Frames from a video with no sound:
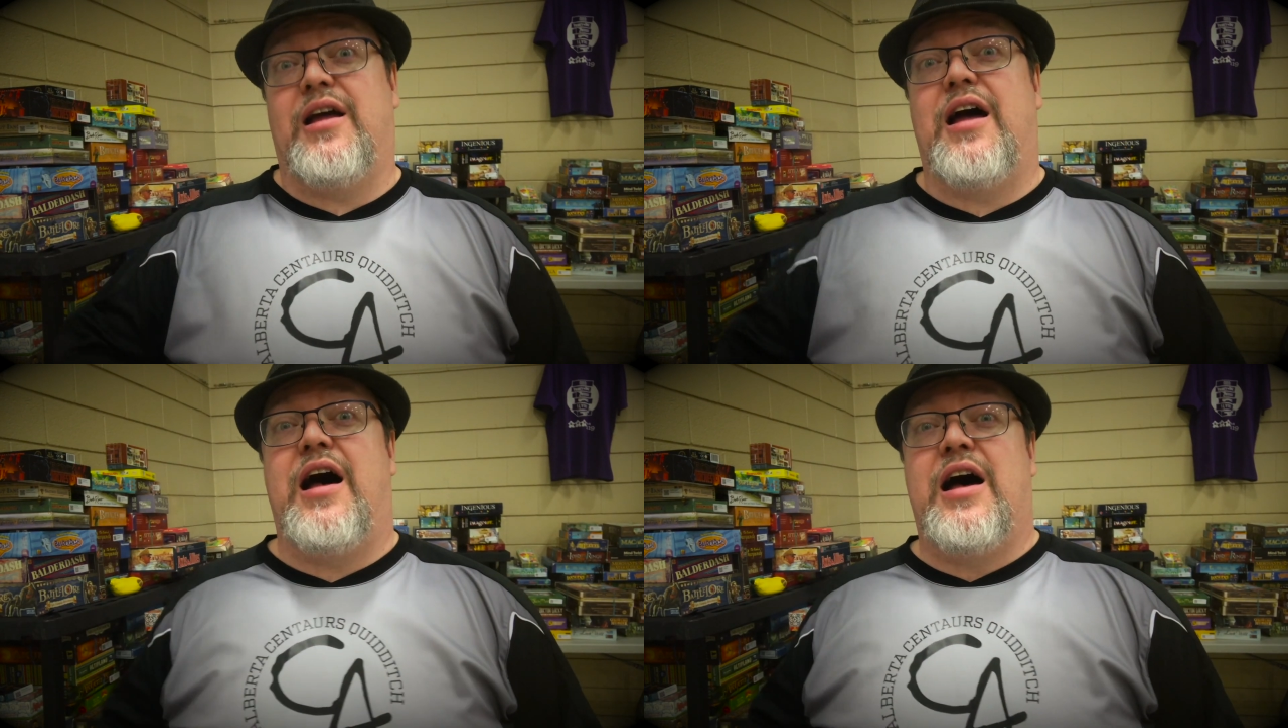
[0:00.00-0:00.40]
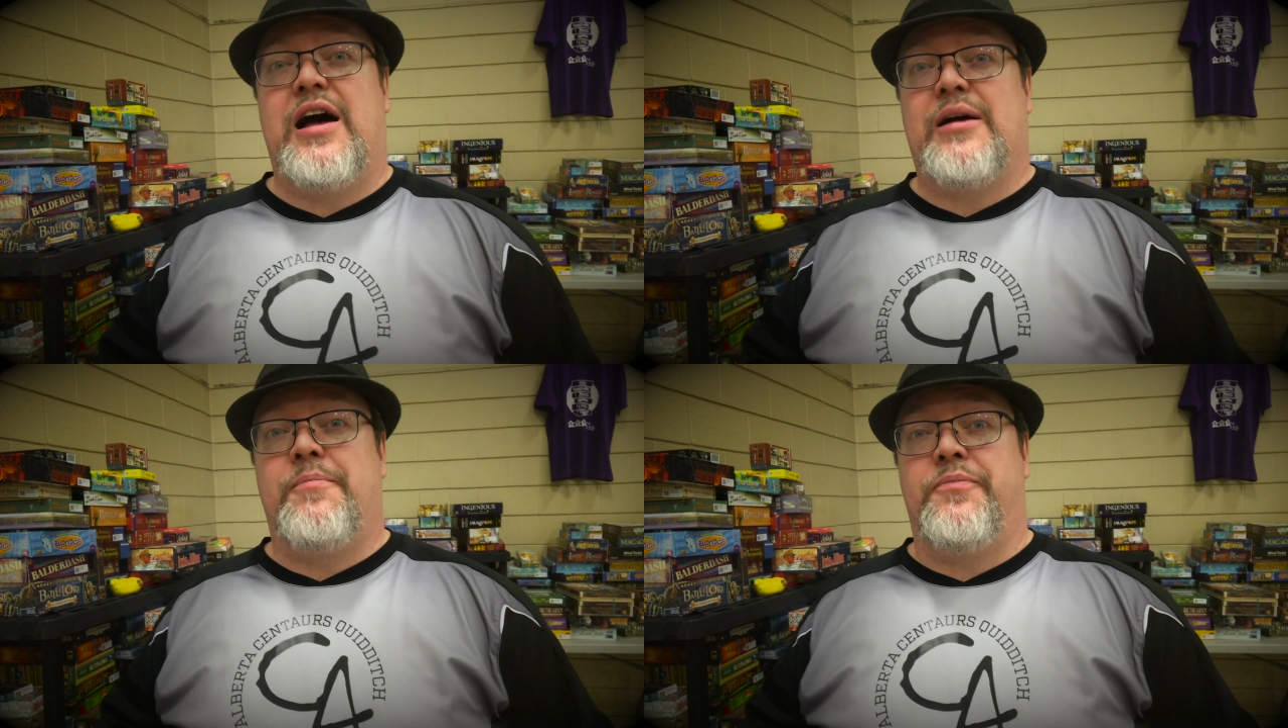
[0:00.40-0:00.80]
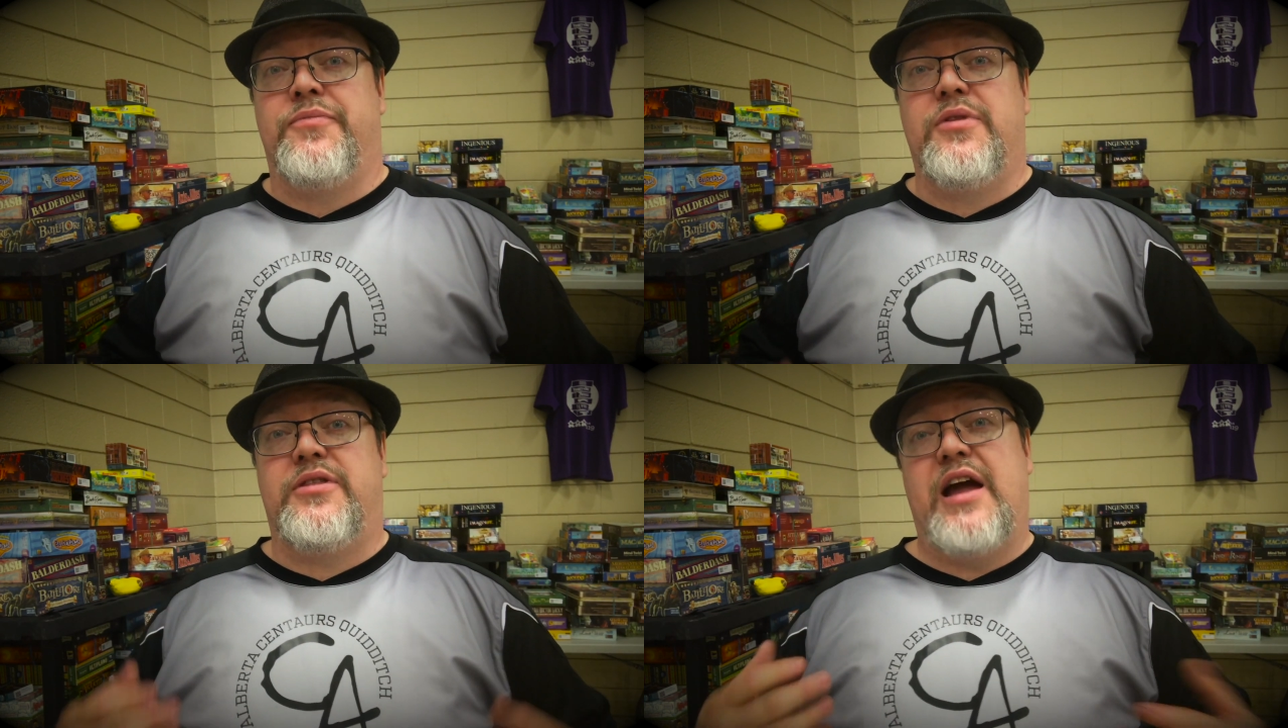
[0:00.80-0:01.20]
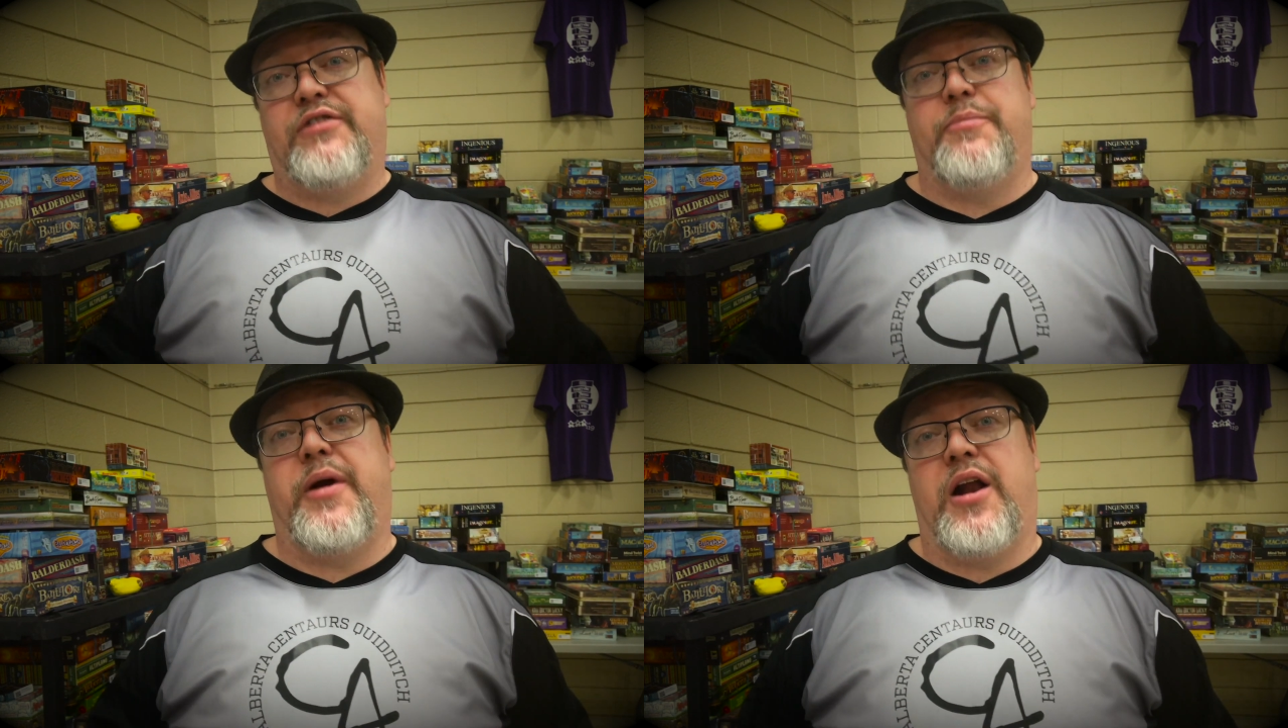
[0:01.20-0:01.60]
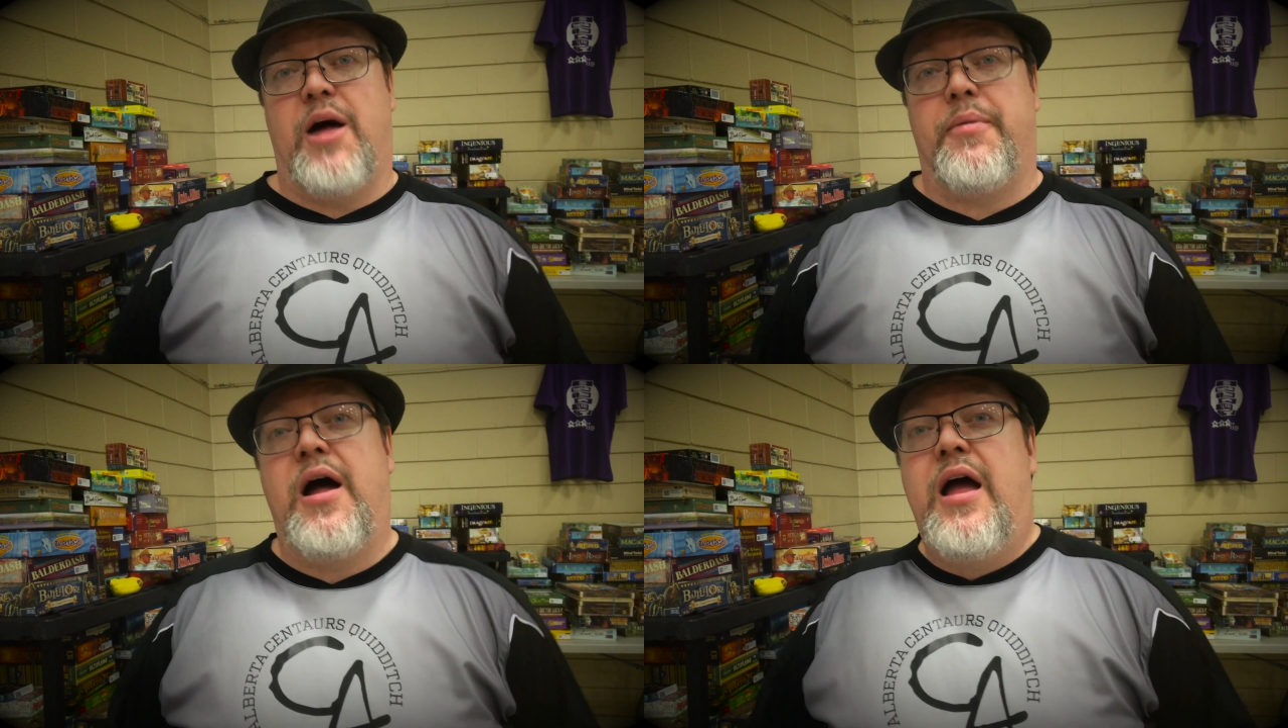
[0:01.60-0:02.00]
Definitely pick it
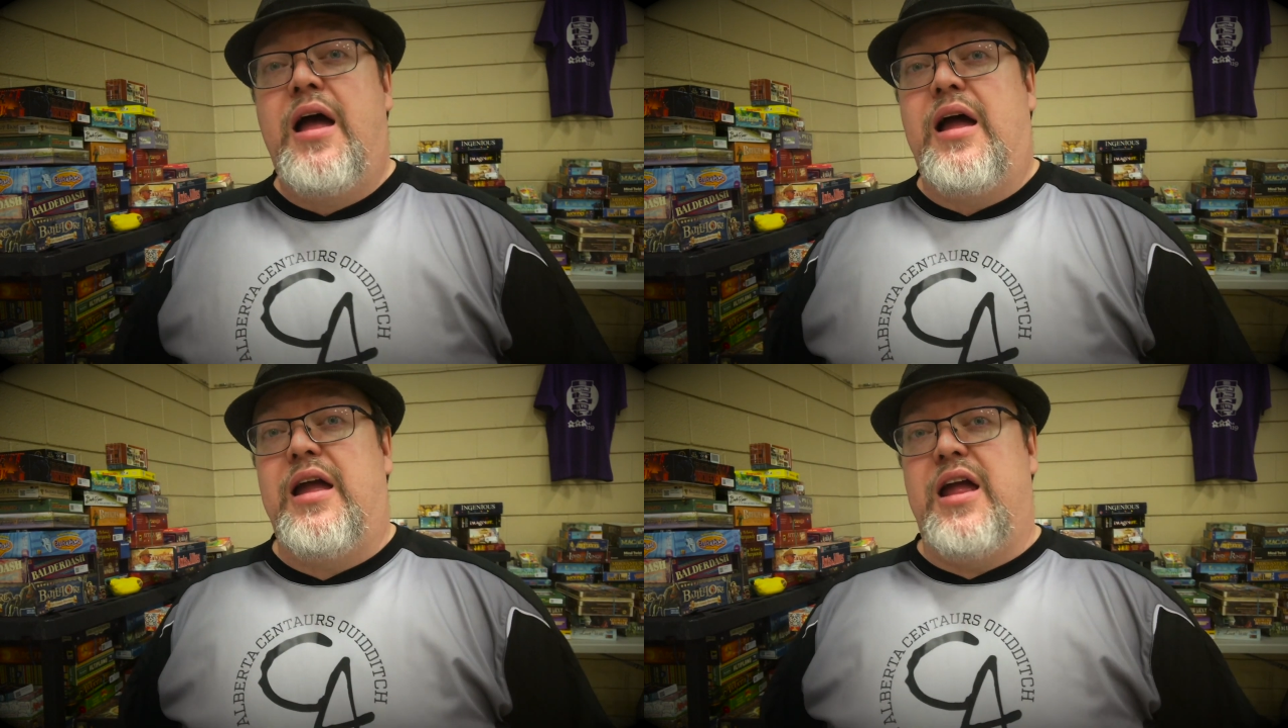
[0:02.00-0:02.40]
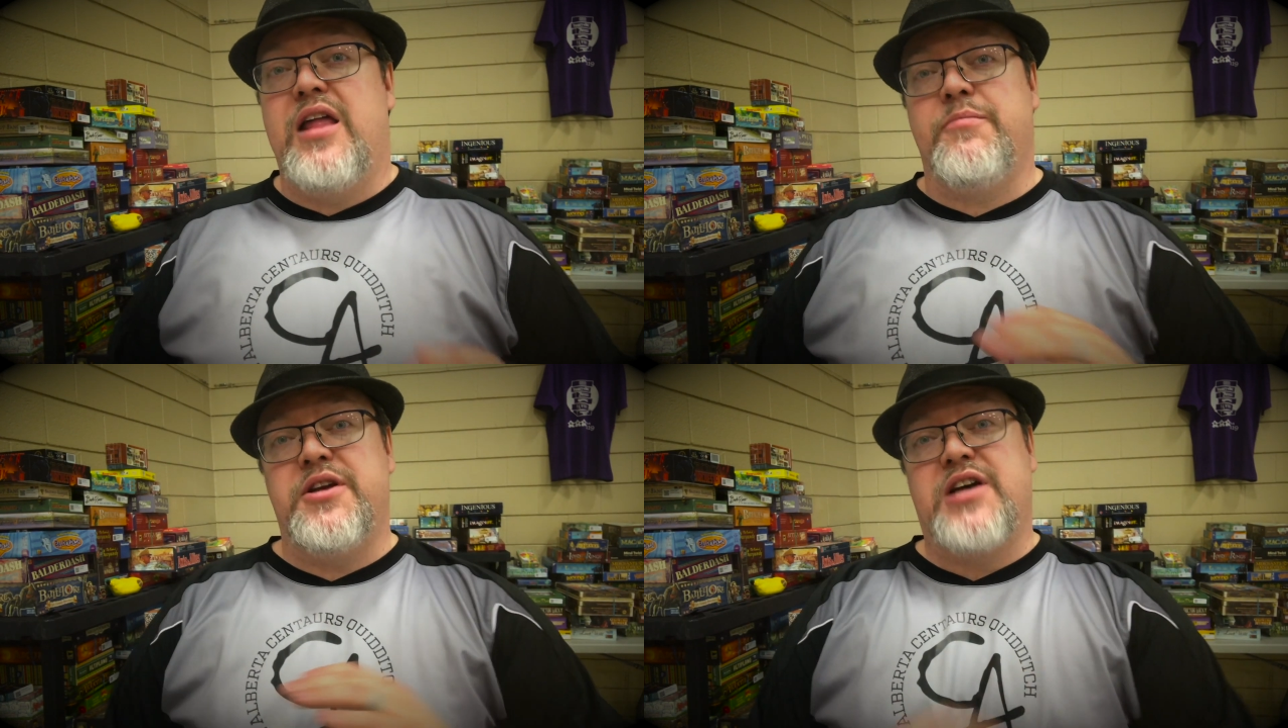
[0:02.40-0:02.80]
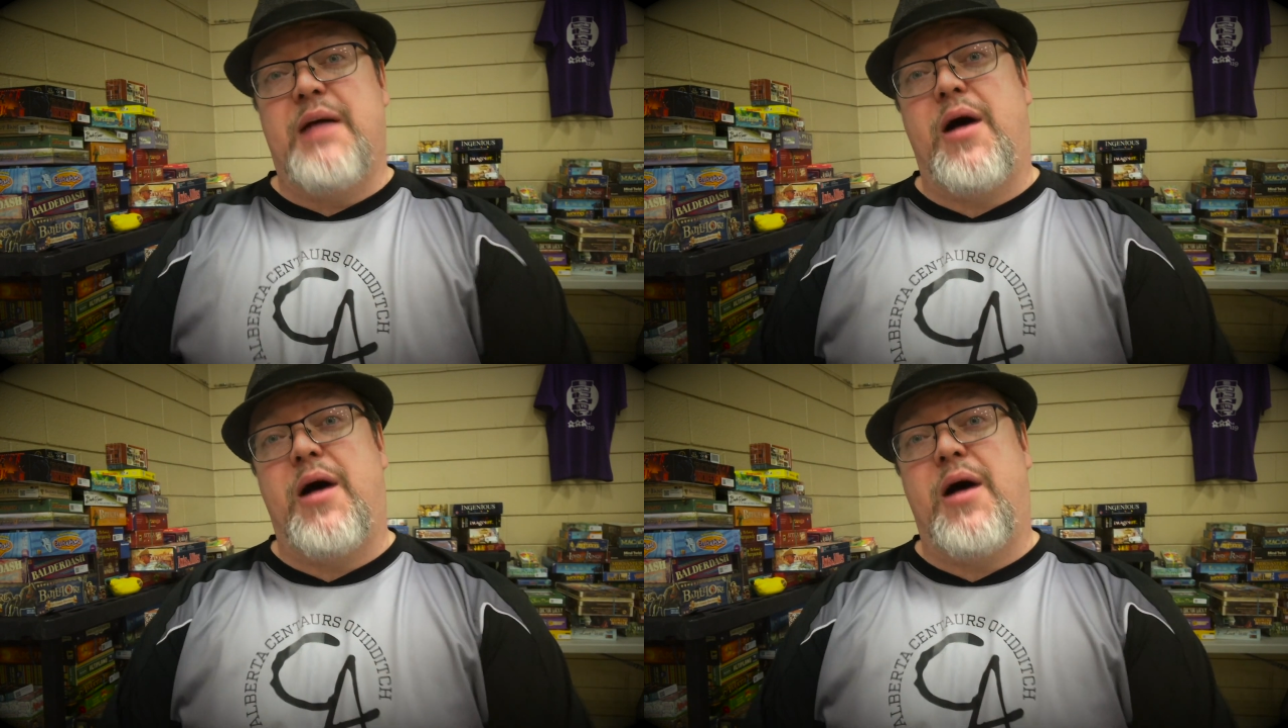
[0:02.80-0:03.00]
up. In the meantime,